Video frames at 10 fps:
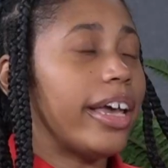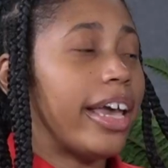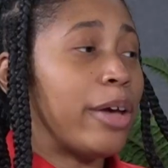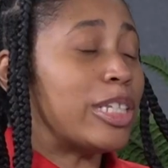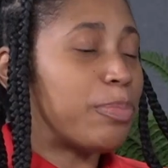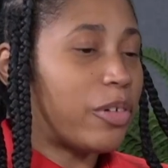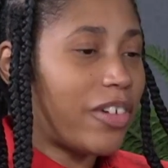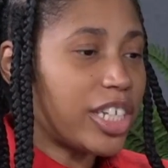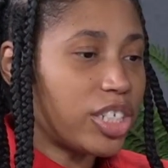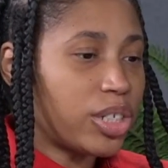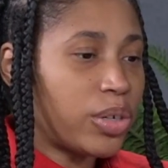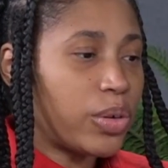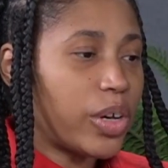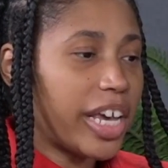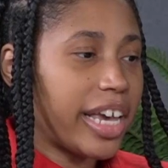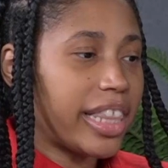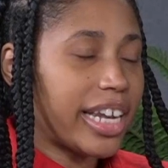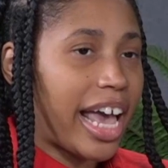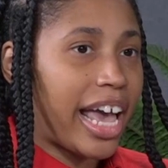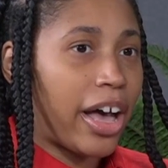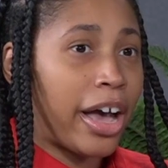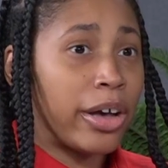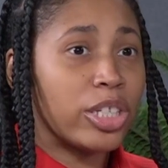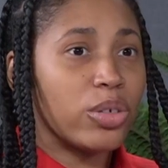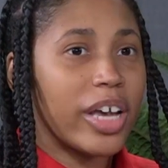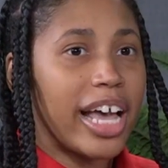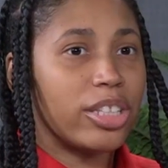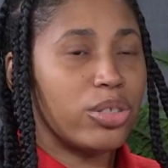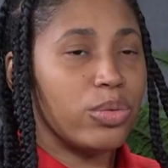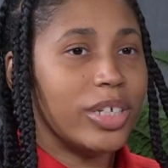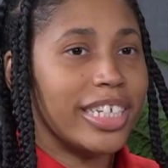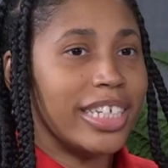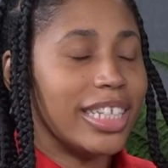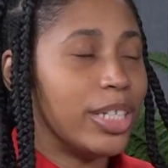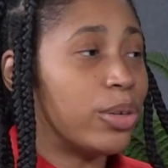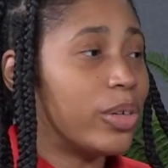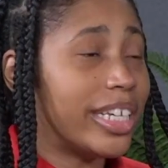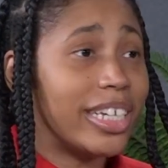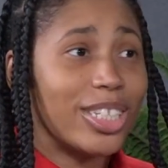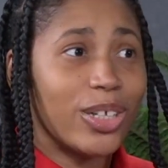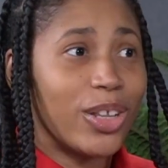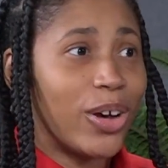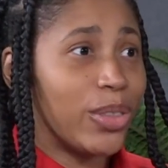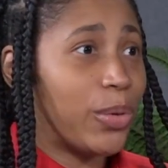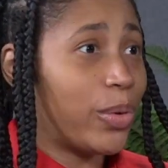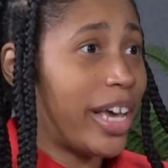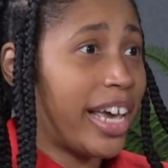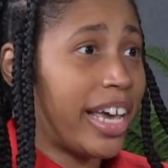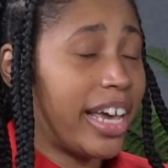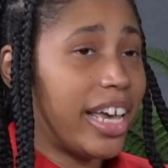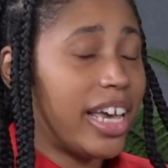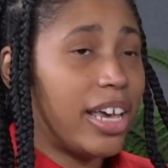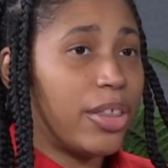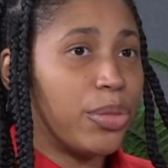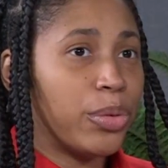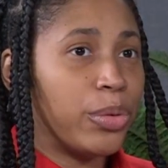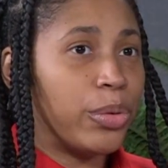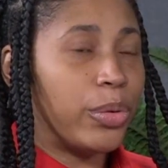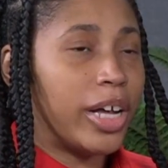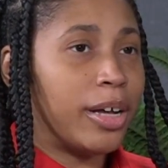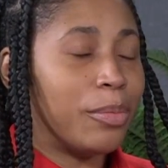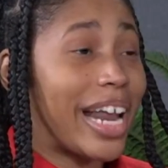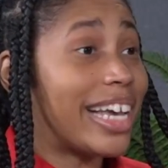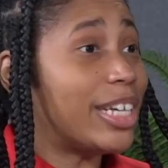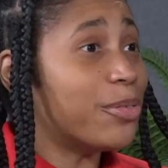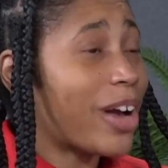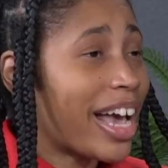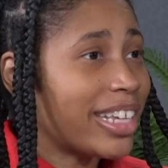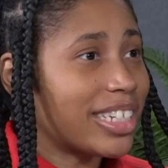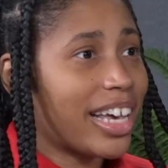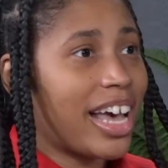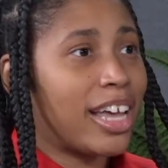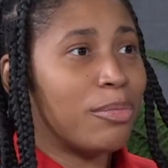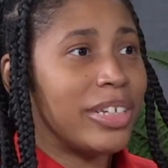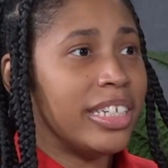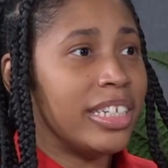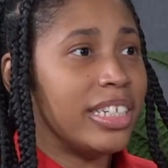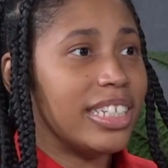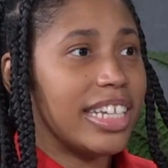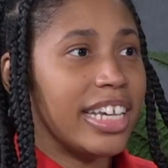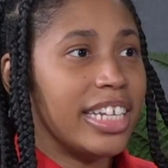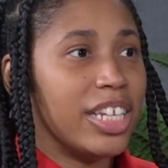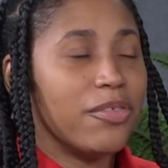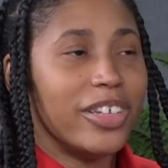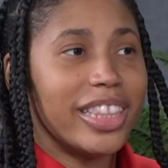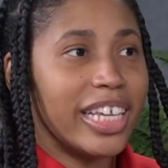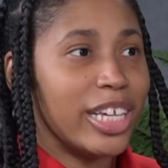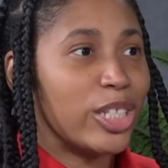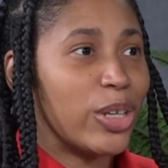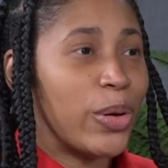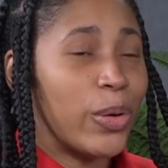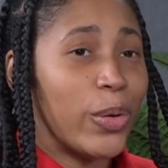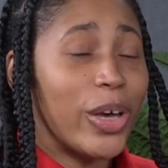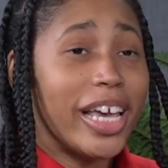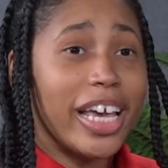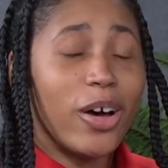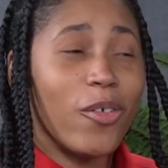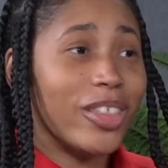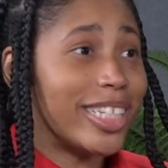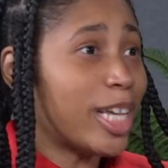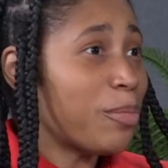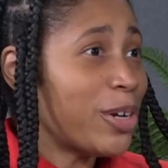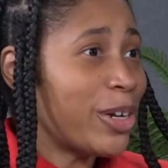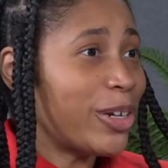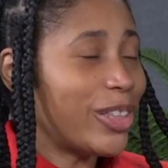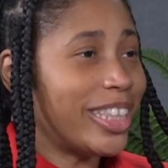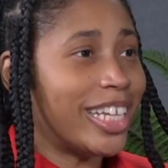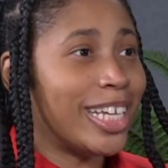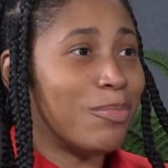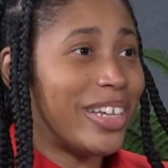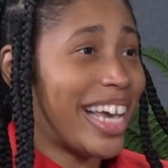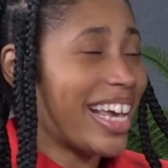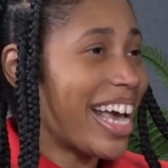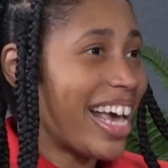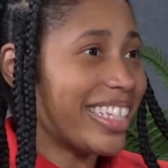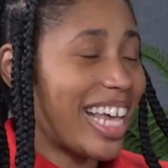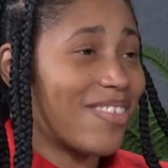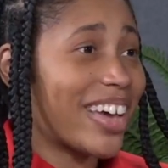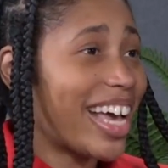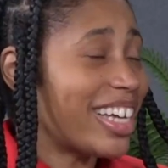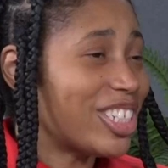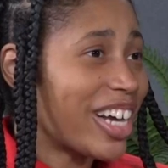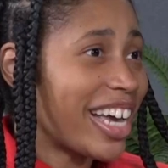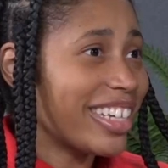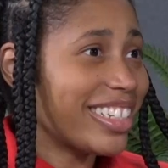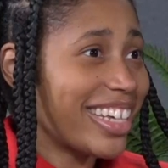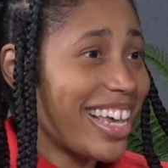it was professional, and then I, I, also got to get little gigs along the way through um, Nike Rise Academies and different things. So over the summer, the NBA guys have contracts,